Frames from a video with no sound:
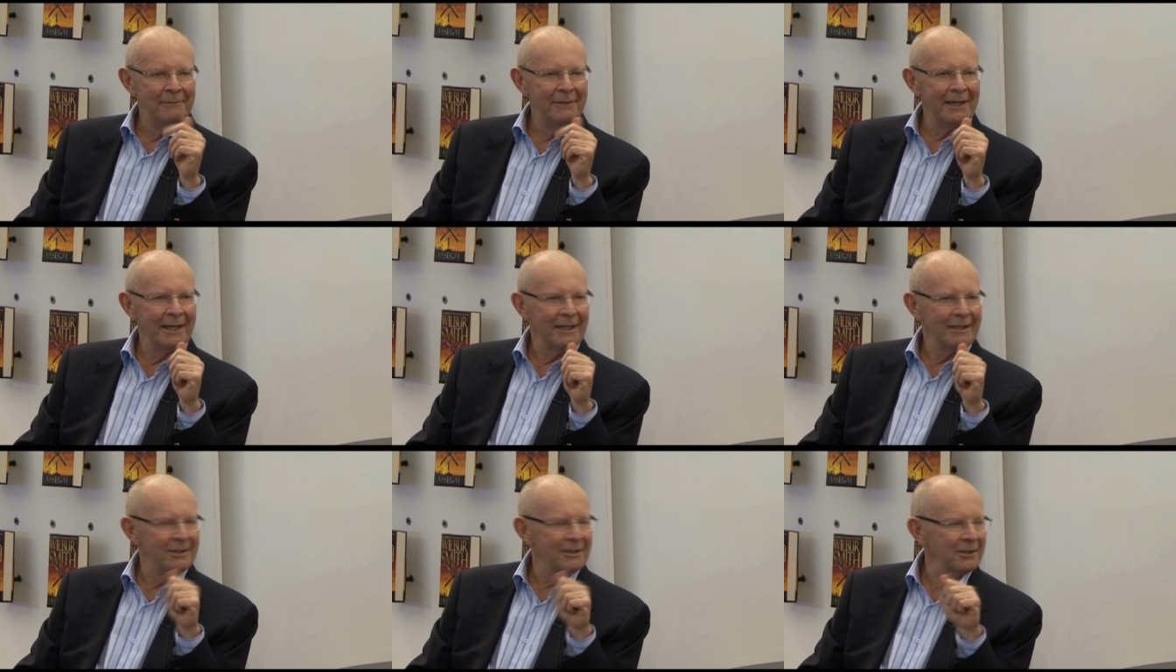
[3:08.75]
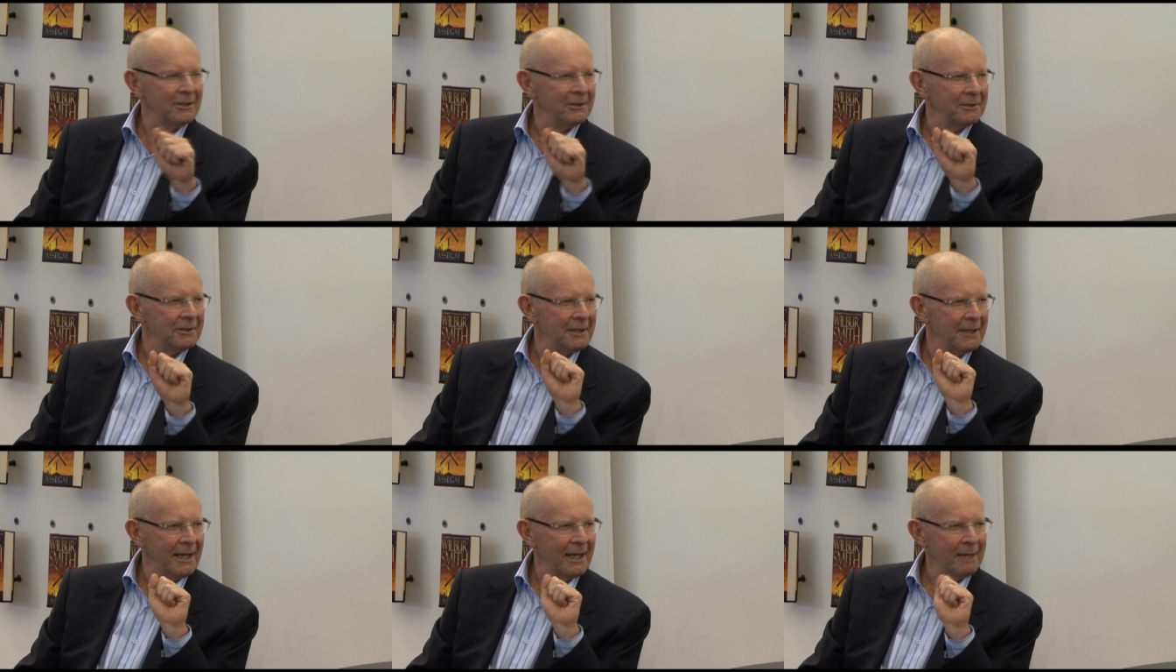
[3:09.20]
when I
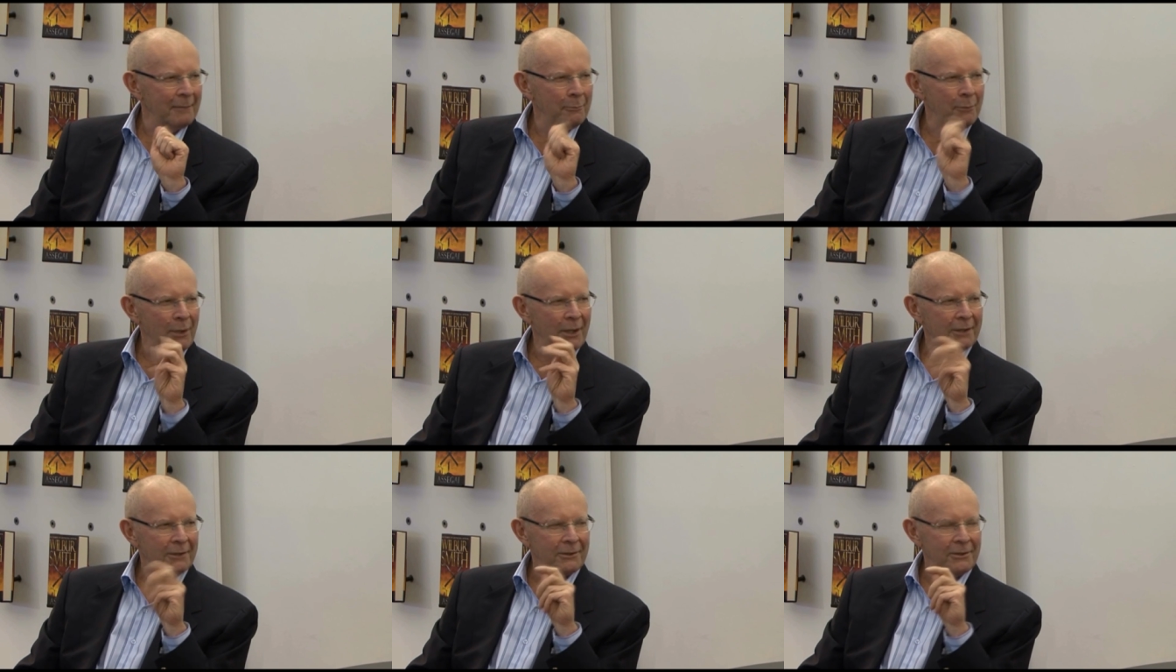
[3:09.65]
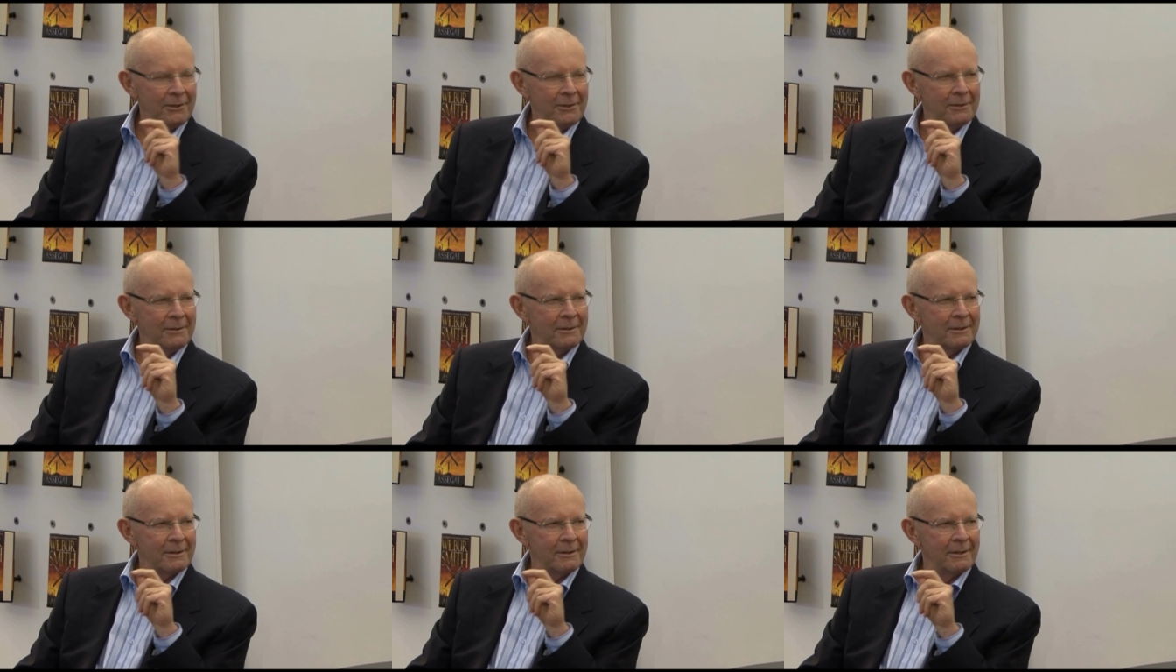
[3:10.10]
told Dad, broke the
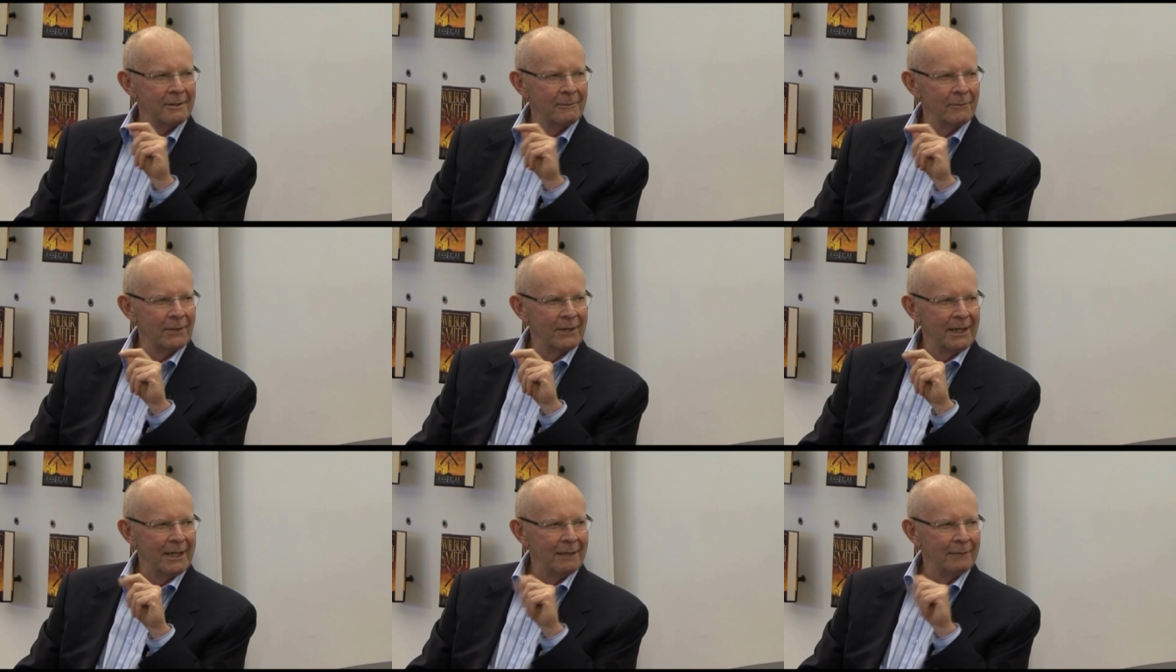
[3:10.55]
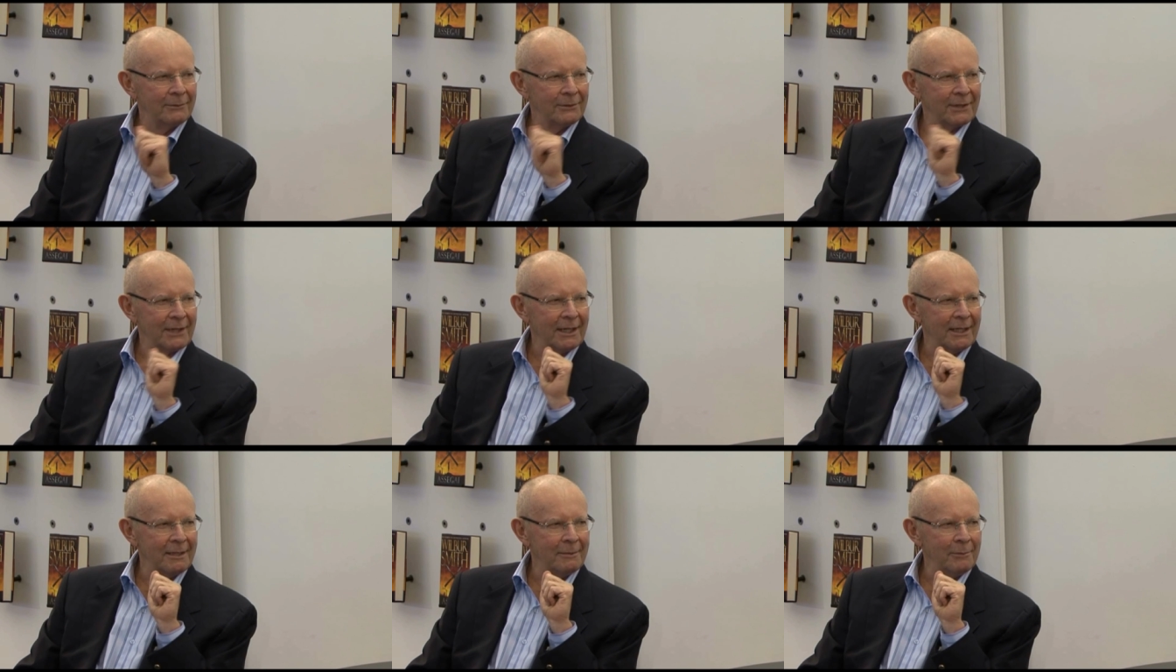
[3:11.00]
news to him that I
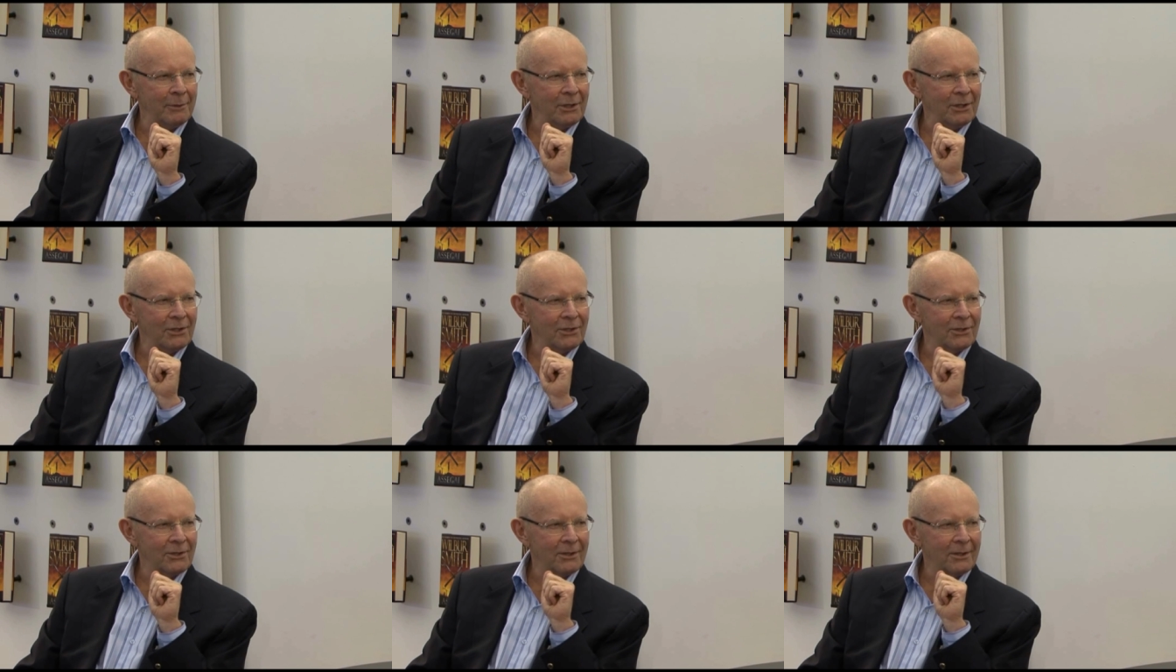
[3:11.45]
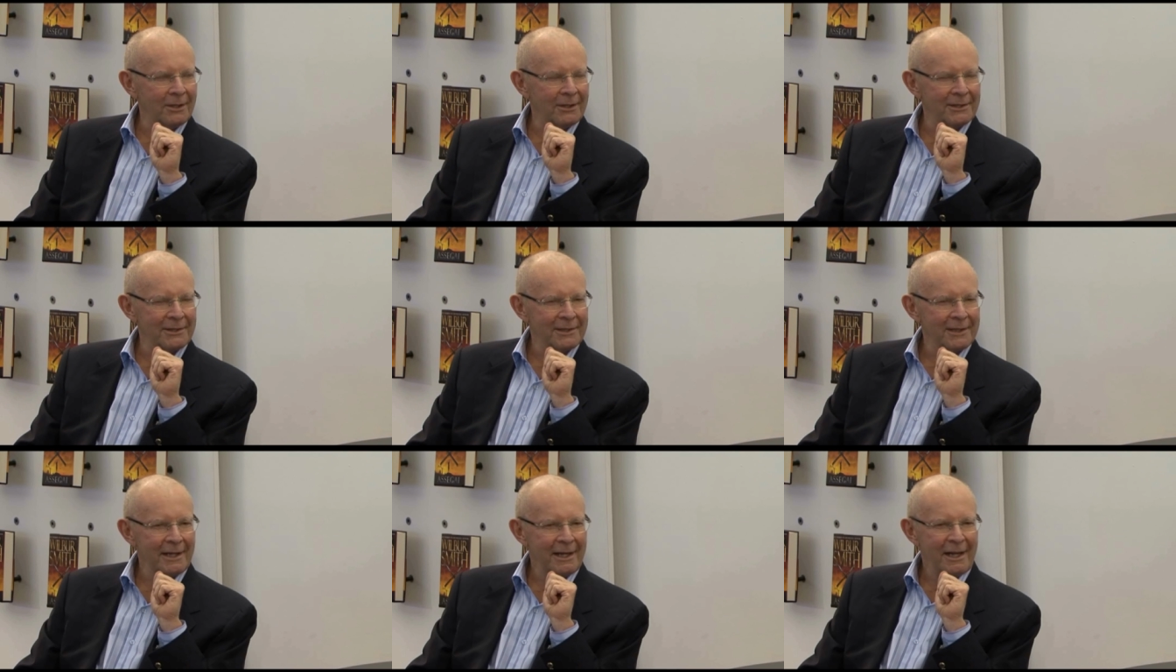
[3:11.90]
was going to be a
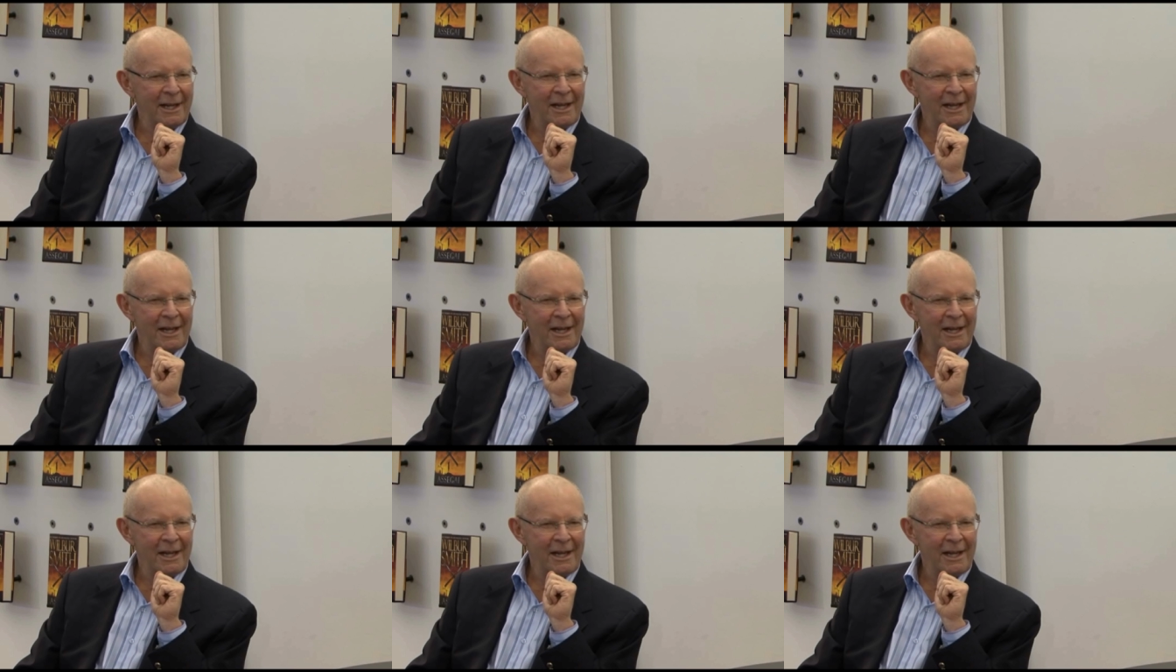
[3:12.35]
journalist,